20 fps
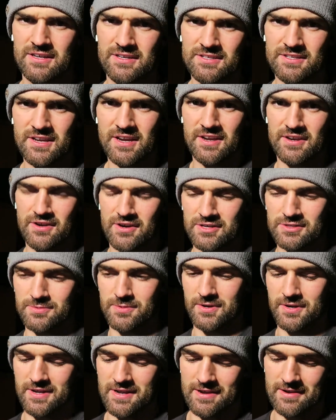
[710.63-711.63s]
just get a nice
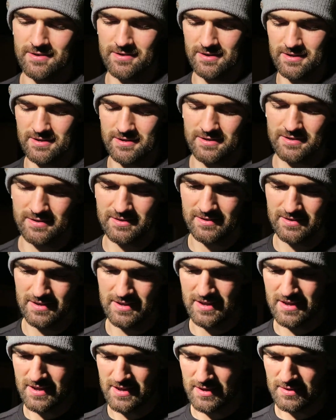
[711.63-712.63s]
workout
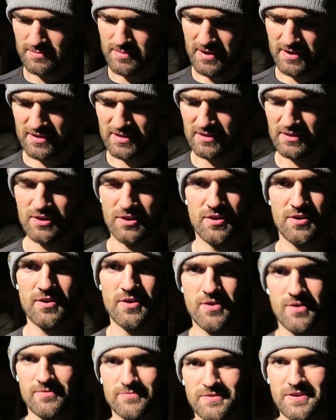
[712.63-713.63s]
back in, you know,
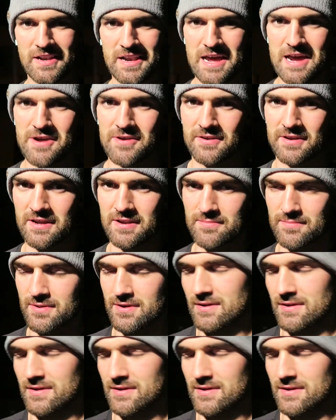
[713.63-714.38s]
feel it out again.